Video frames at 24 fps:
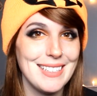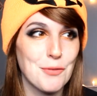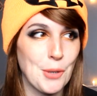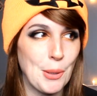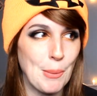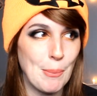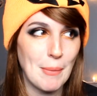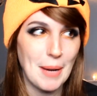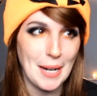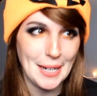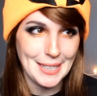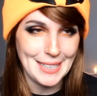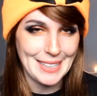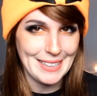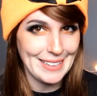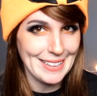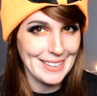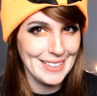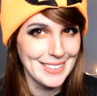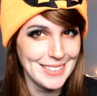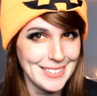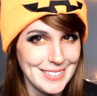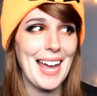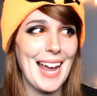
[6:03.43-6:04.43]
for
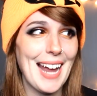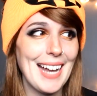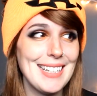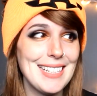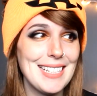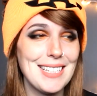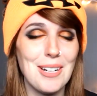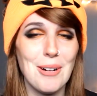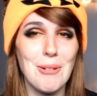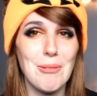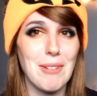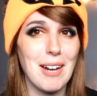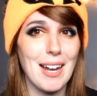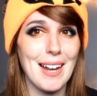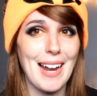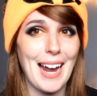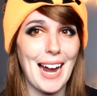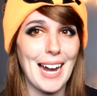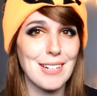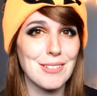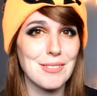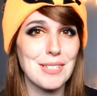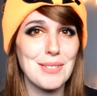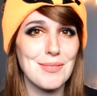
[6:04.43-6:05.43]
money. And you know
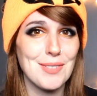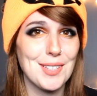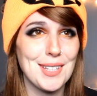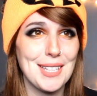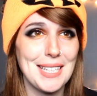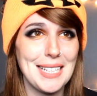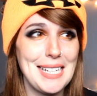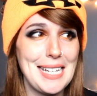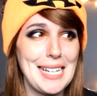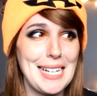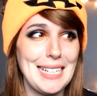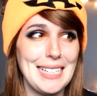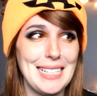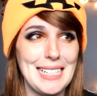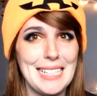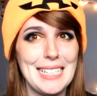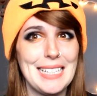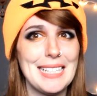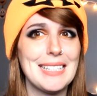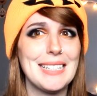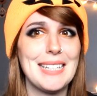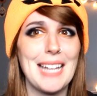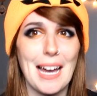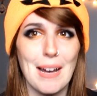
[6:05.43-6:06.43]
what? I don't even think he
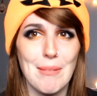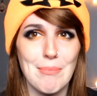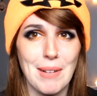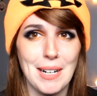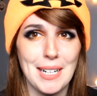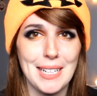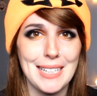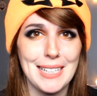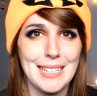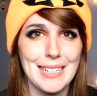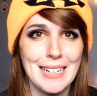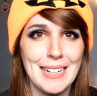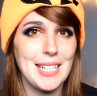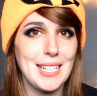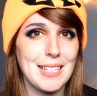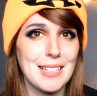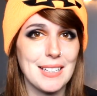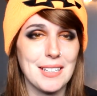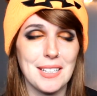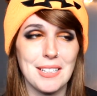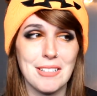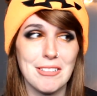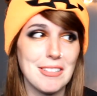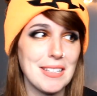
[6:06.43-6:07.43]
needed that money. He
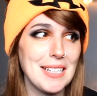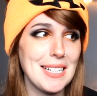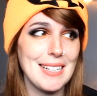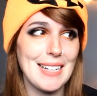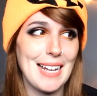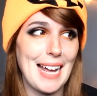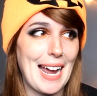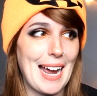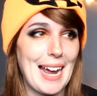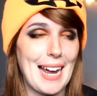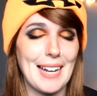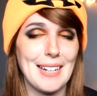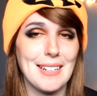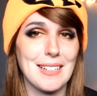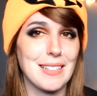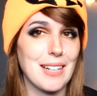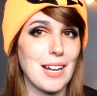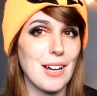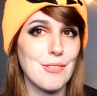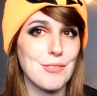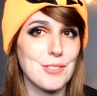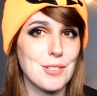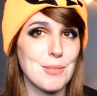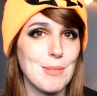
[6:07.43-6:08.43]
clearly had
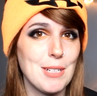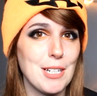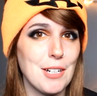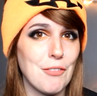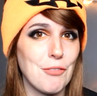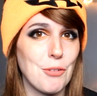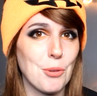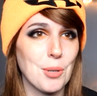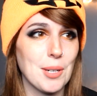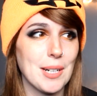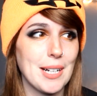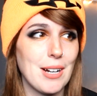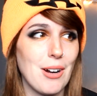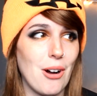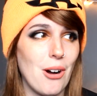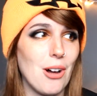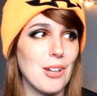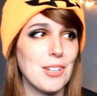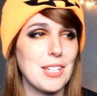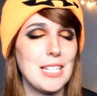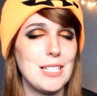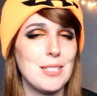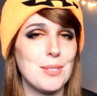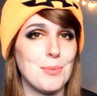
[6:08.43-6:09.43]
enough to be affording
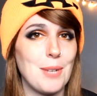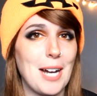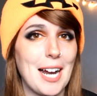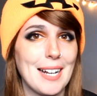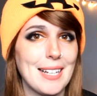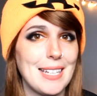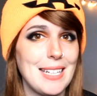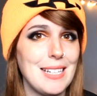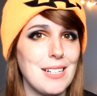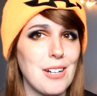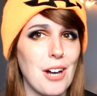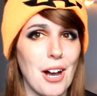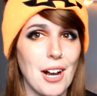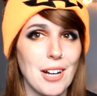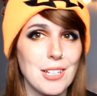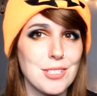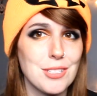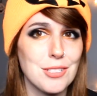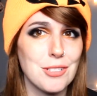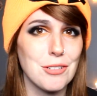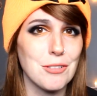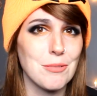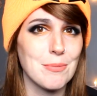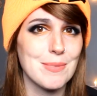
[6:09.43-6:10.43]
all these wacky
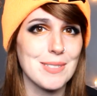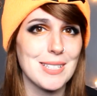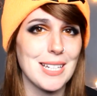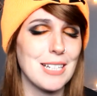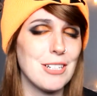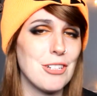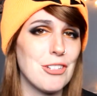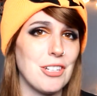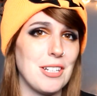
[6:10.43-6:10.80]
costumes and